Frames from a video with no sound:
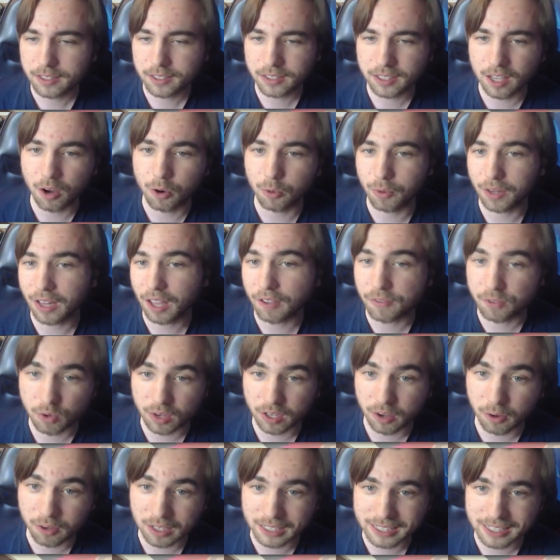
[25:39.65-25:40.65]
So whenever
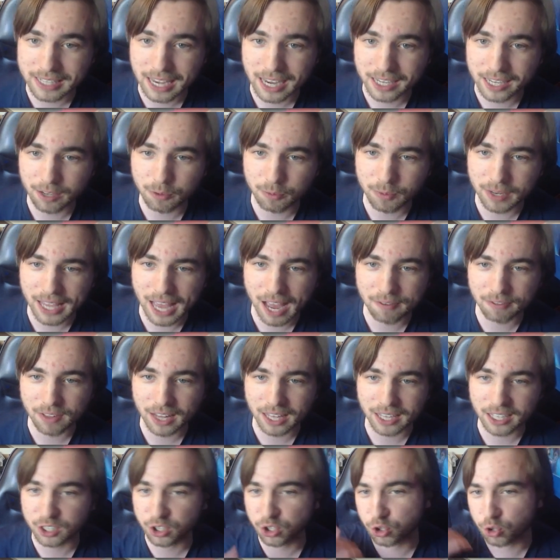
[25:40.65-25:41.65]
we're going second, we have
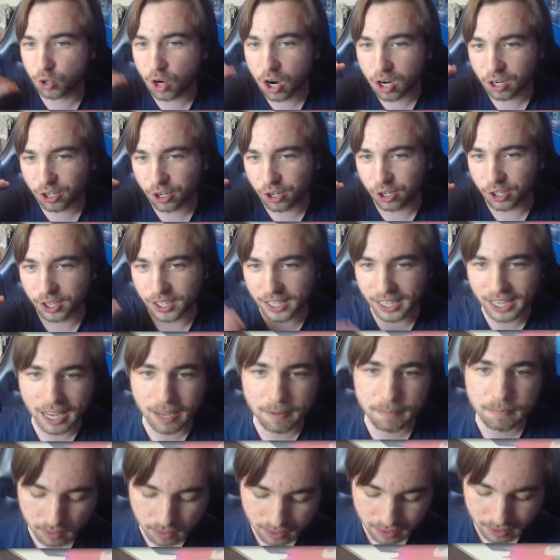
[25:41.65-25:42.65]
like a stronger early
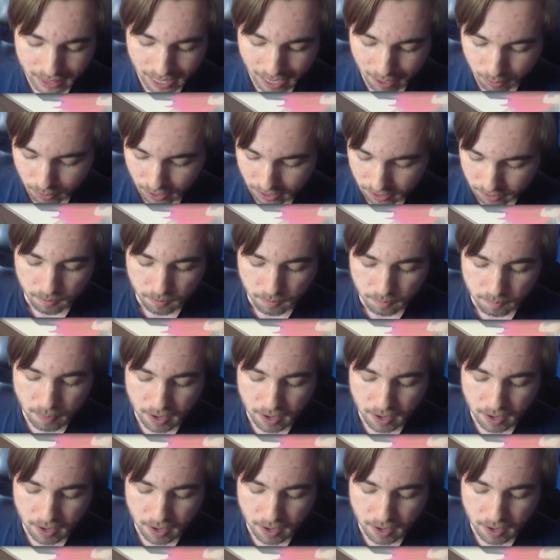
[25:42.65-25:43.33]
game that way.